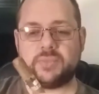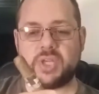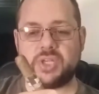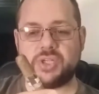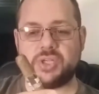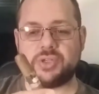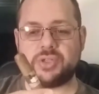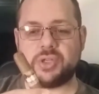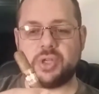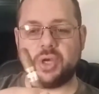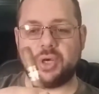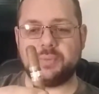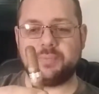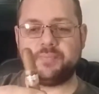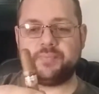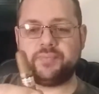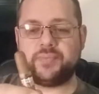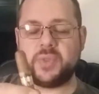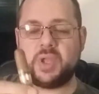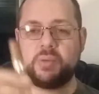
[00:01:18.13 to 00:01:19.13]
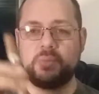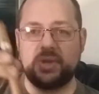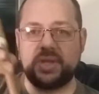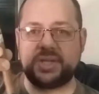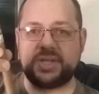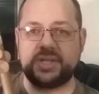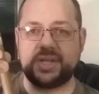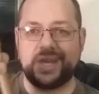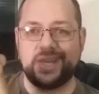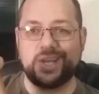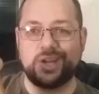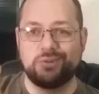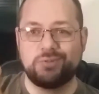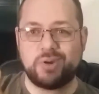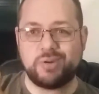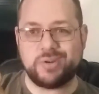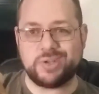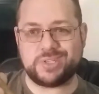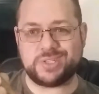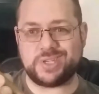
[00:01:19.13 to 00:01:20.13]
is used a lot. This is a
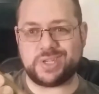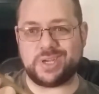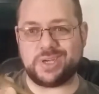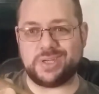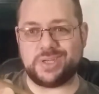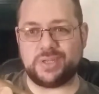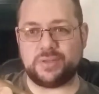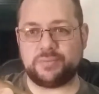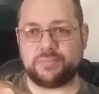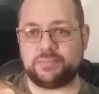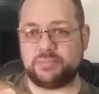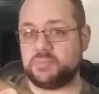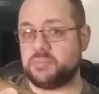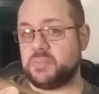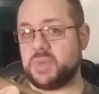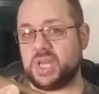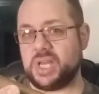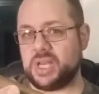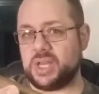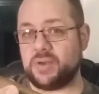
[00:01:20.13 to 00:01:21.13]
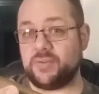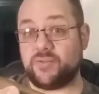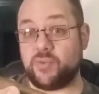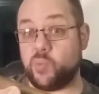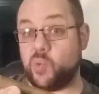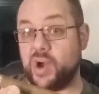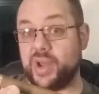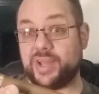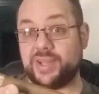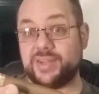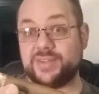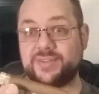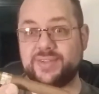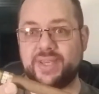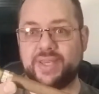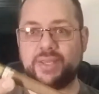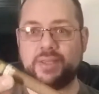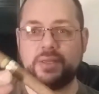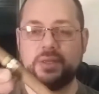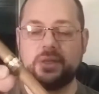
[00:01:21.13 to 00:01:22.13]
Corona cigar, from what I can
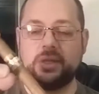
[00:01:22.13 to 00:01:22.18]
see.